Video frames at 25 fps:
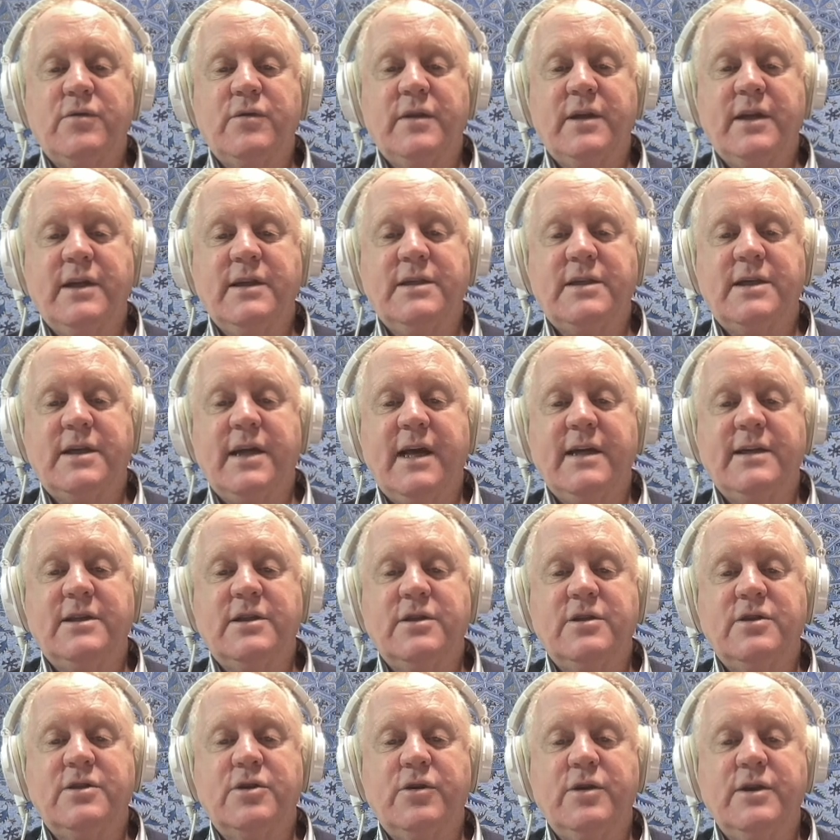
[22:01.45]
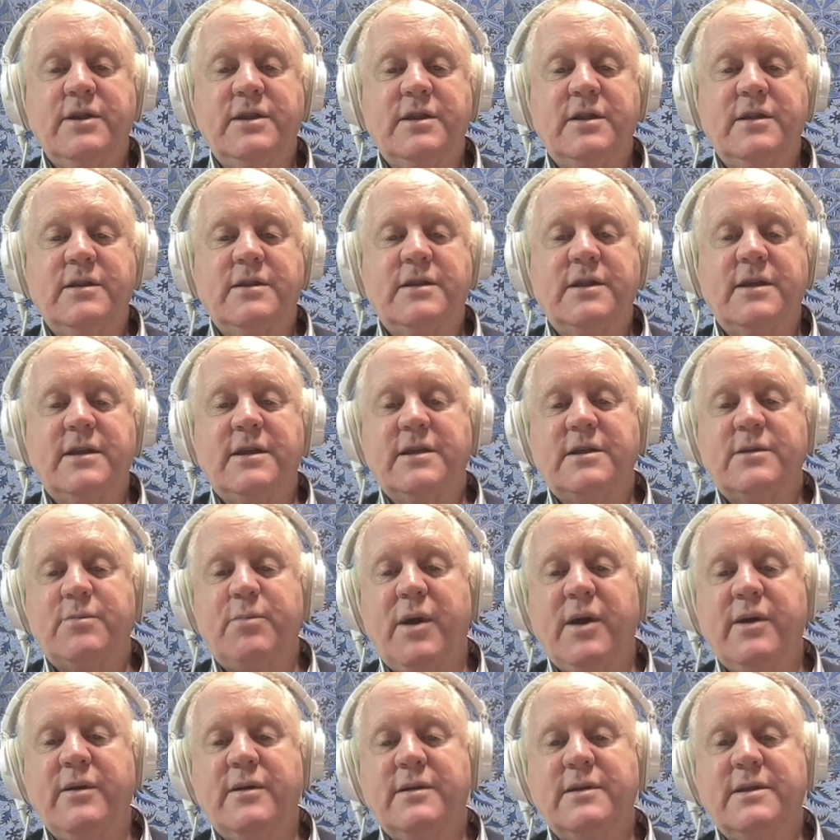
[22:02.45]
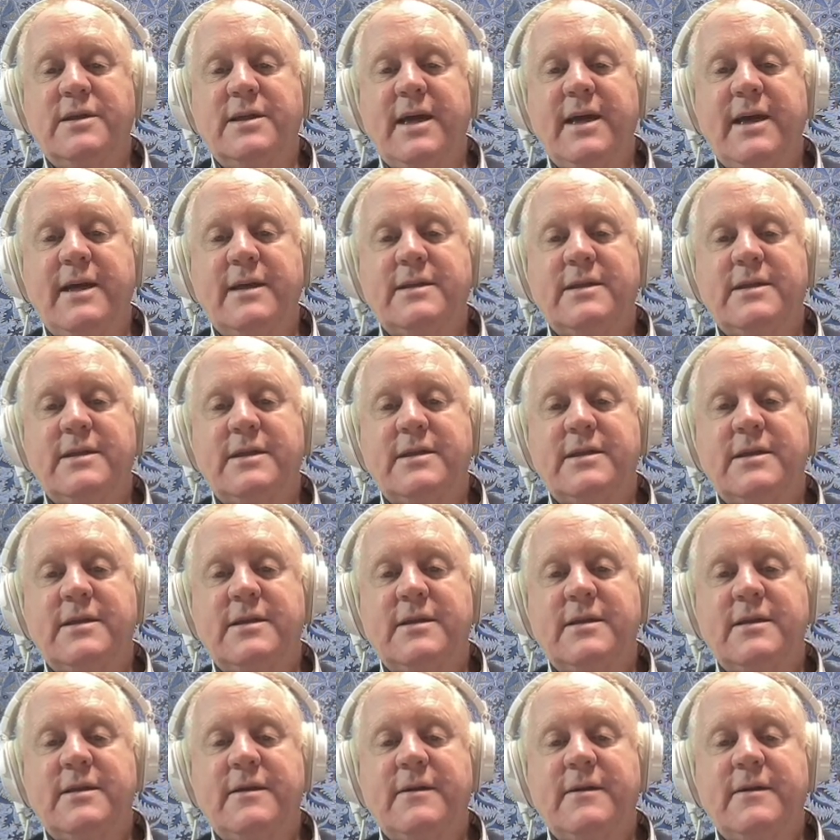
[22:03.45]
intonation choices in spoken texts.